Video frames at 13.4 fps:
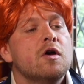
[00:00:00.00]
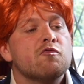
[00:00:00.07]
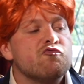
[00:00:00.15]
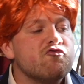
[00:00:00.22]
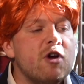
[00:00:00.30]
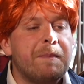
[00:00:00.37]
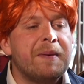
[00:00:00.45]

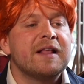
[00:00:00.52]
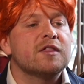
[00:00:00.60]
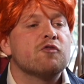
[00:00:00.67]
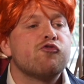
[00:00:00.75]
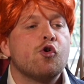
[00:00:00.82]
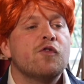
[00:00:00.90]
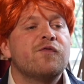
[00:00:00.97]
ripping the
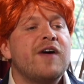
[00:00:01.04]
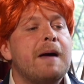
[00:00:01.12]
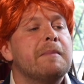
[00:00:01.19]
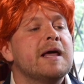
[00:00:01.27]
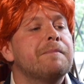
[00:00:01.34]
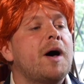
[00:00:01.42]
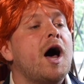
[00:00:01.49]
royal
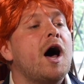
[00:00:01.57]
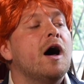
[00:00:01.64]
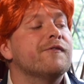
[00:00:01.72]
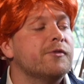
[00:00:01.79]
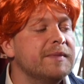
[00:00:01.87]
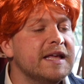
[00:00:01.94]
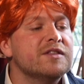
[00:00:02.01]
family apart
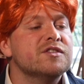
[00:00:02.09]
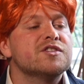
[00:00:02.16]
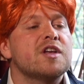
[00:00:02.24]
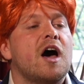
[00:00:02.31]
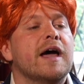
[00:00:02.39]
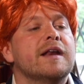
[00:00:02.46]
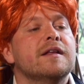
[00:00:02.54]
from the
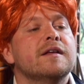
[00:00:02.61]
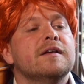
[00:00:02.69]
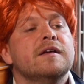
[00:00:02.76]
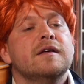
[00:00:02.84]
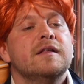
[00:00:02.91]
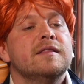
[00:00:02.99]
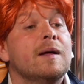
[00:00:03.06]
inside,
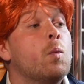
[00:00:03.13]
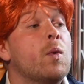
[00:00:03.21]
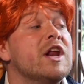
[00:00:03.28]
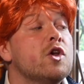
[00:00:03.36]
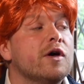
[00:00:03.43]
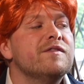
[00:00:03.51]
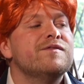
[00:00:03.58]
then we're
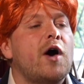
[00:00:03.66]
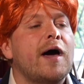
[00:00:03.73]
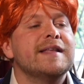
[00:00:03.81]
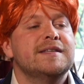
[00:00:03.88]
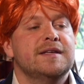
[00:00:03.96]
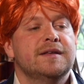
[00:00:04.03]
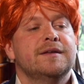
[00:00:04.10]
not
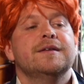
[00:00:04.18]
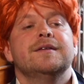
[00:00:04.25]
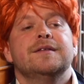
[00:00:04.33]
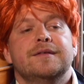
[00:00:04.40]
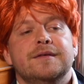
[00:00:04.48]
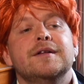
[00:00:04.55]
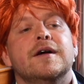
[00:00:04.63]
invited.
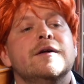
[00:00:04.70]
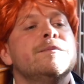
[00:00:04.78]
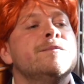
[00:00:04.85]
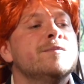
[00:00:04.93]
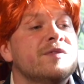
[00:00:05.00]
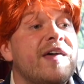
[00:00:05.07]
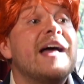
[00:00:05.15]

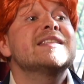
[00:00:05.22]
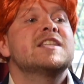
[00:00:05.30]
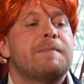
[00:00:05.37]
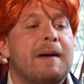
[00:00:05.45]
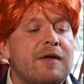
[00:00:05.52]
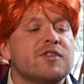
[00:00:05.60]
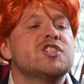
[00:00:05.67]
That's
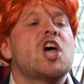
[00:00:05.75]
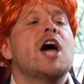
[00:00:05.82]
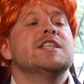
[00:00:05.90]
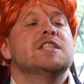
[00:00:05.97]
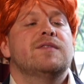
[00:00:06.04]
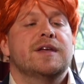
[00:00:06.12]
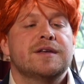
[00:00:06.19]
about the
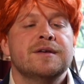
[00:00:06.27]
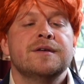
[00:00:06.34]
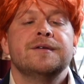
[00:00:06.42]
size of it.